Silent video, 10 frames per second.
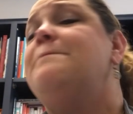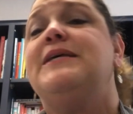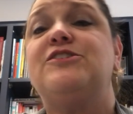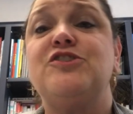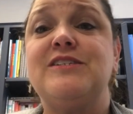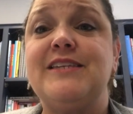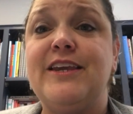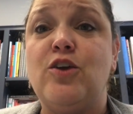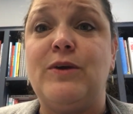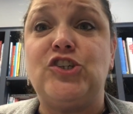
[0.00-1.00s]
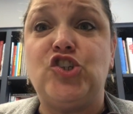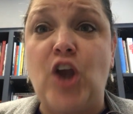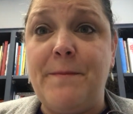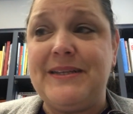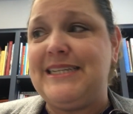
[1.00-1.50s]
Mr. Slinger was
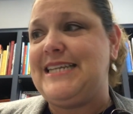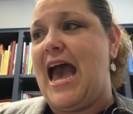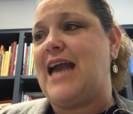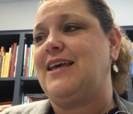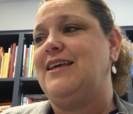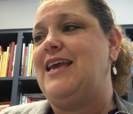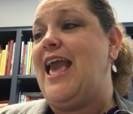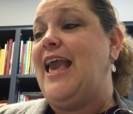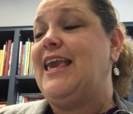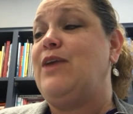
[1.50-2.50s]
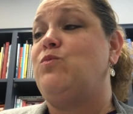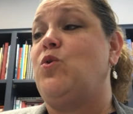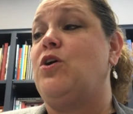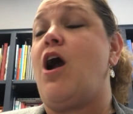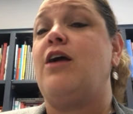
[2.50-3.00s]
sharp as a tack. He
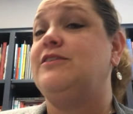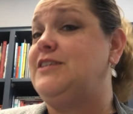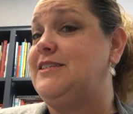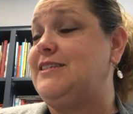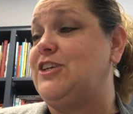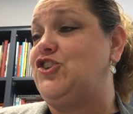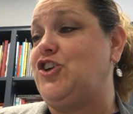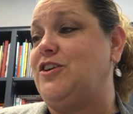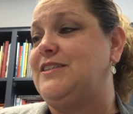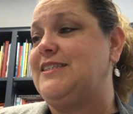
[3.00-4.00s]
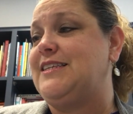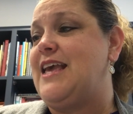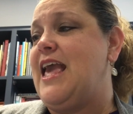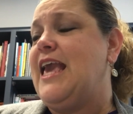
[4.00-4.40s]
wore artistic shirts.